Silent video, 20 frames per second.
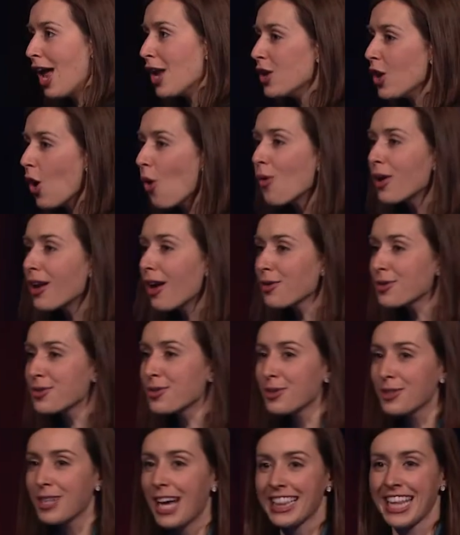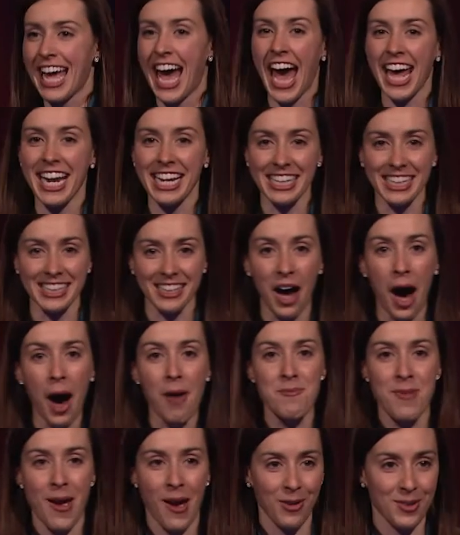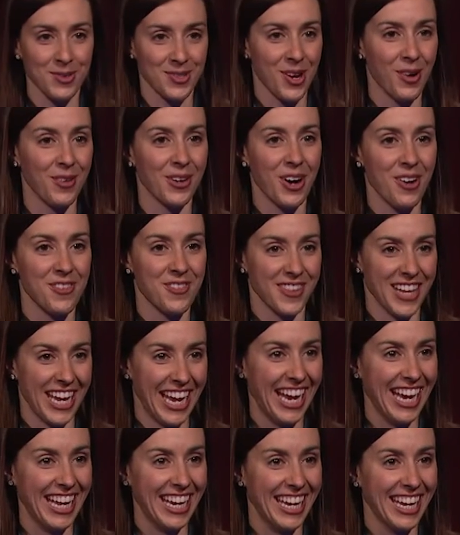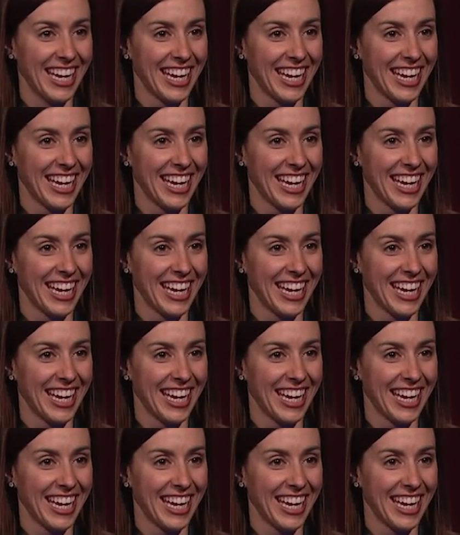no one else looked like they had alarm bells going off in their head.